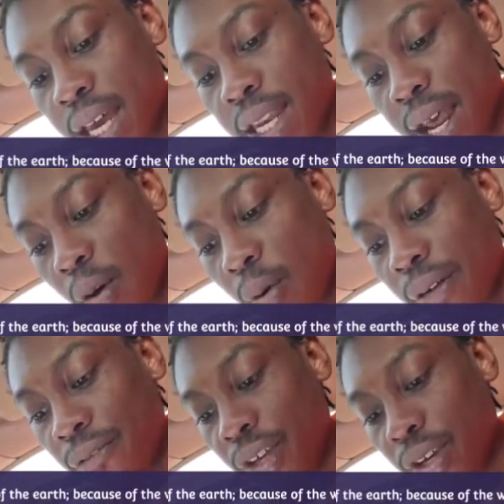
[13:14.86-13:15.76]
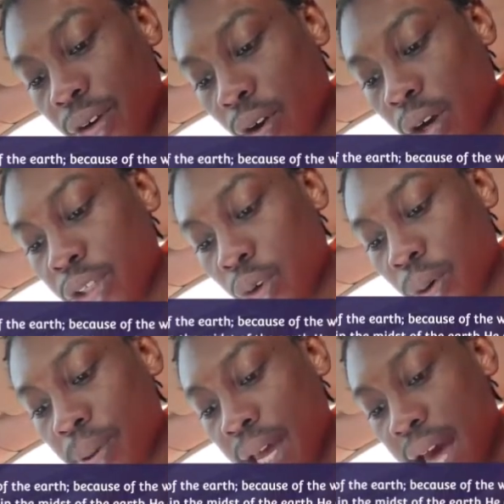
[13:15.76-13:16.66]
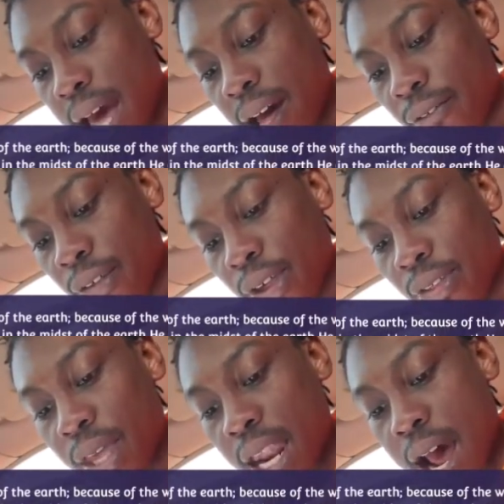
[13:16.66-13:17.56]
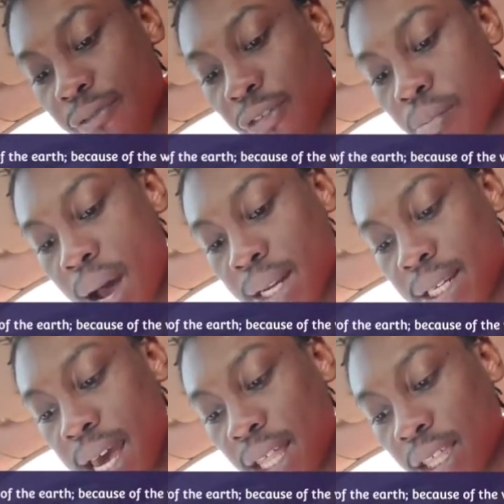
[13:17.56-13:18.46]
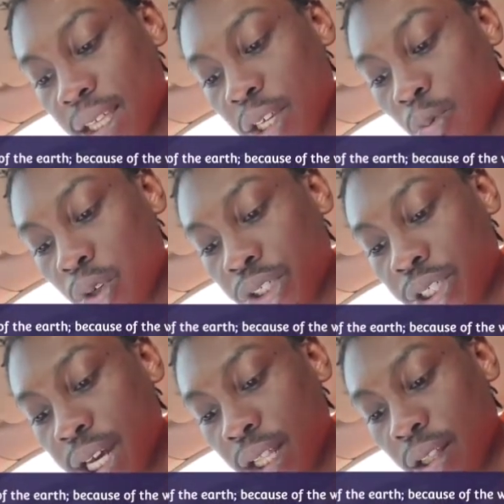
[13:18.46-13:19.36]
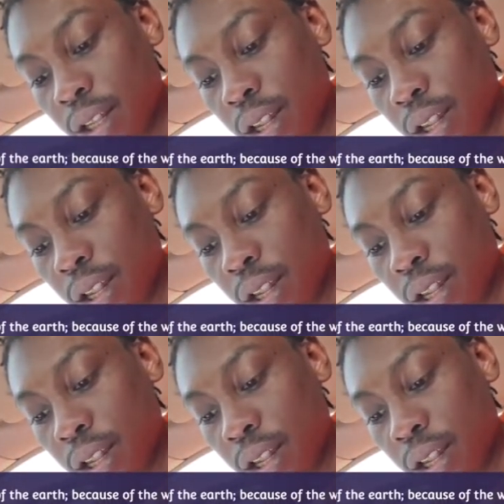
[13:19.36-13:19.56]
And now I fear on your behalf that after my death ye will shed